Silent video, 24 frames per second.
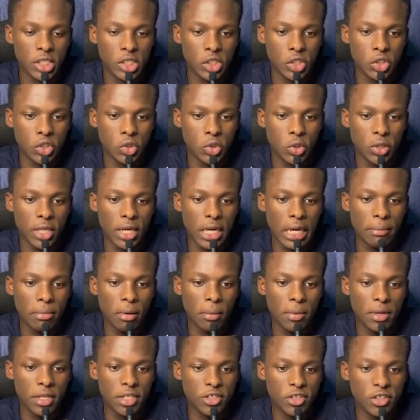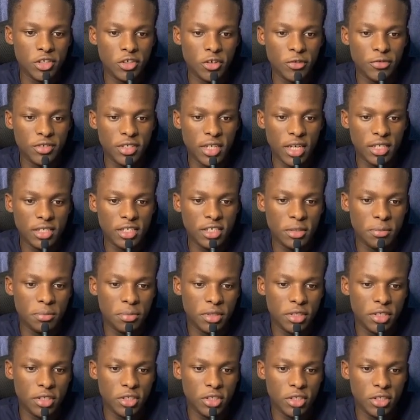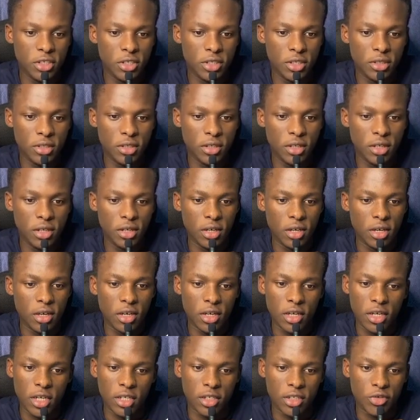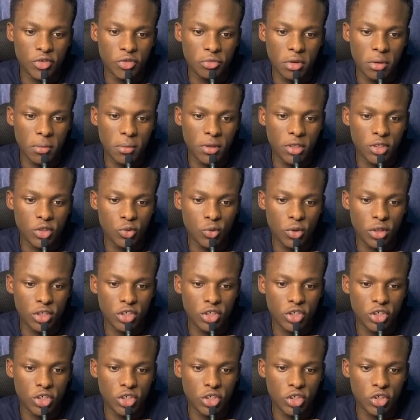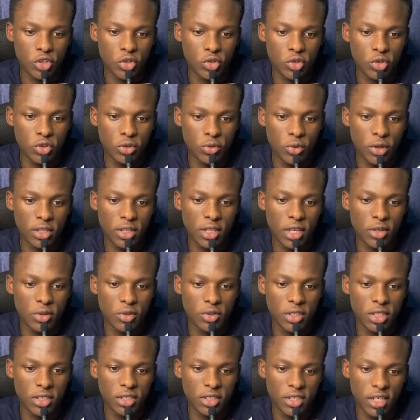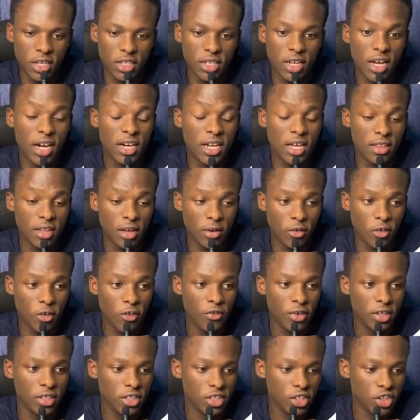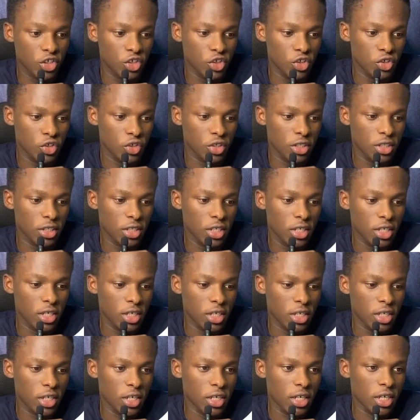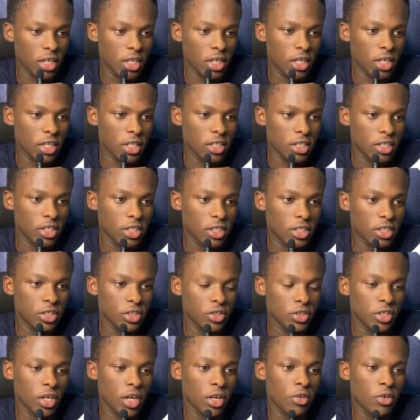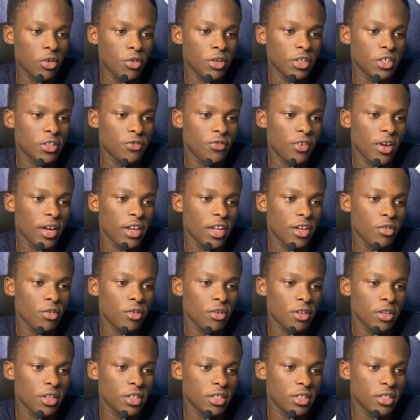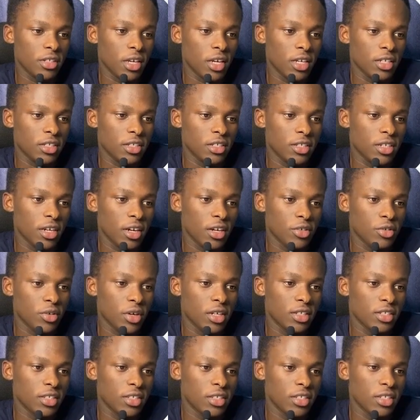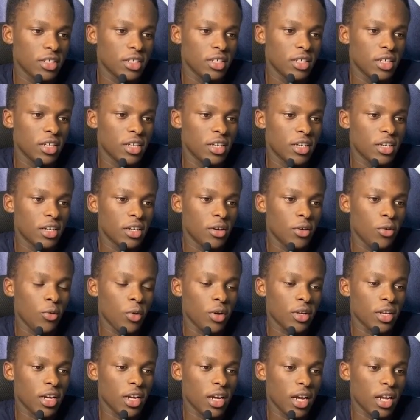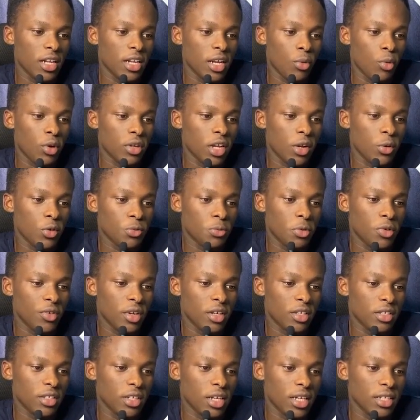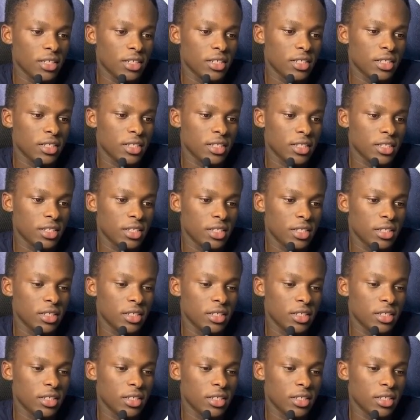So the capabilities of ChatGPT, it remembers what the user said earlier in the conversation, and you can always find it on this case here. You can see what I was previously asking.